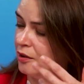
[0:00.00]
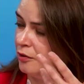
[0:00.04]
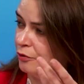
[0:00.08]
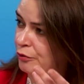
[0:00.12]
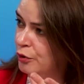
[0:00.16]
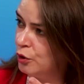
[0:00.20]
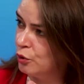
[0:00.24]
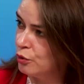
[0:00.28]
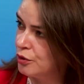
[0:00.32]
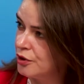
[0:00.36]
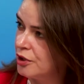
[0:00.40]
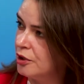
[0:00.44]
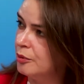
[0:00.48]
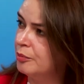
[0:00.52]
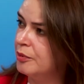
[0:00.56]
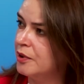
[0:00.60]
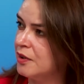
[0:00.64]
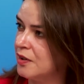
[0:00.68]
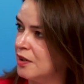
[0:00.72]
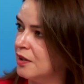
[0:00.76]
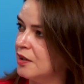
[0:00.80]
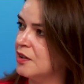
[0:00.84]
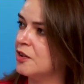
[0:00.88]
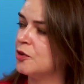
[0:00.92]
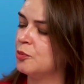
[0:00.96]
the future
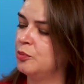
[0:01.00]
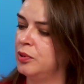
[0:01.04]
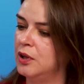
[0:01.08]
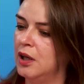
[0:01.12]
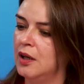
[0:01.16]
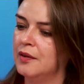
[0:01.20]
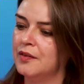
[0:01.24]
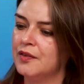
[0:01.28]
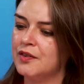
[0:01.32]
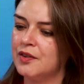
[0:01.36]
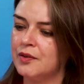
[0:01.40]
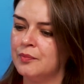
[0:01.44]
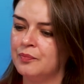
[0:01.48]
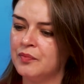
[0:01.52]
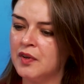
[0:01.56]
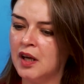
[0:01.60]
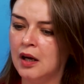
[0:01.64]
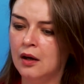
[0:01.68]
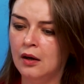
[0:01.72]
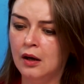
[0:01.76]
business plans.